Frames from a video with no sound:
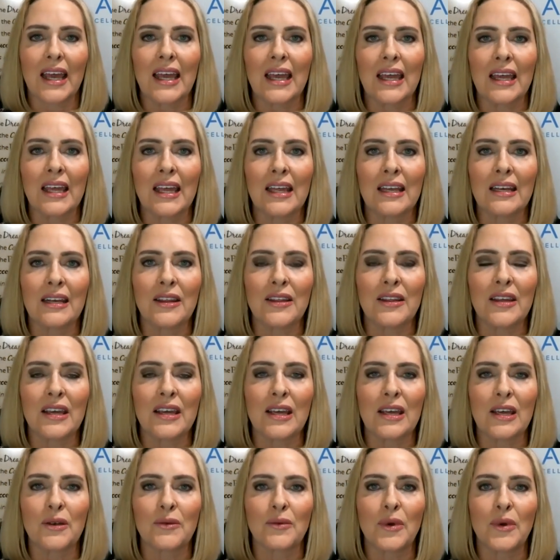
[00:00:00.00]
in
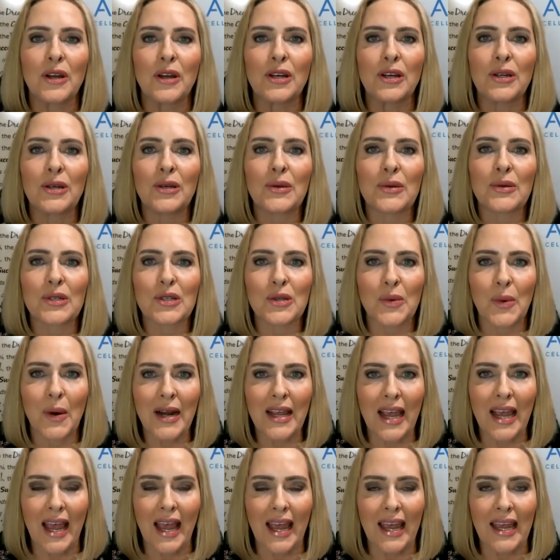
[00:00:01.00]
the Renew
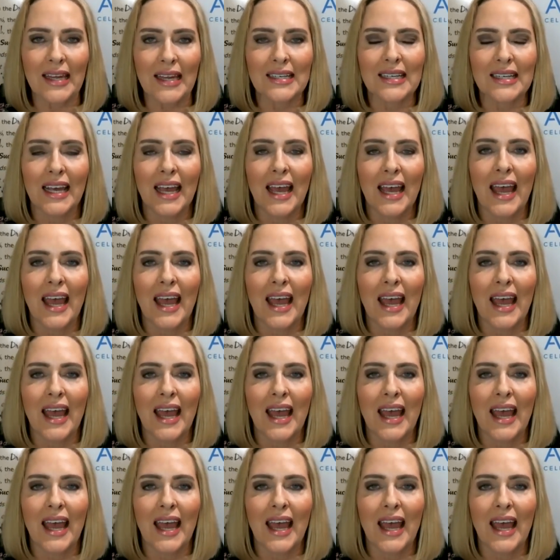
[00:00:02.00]
28,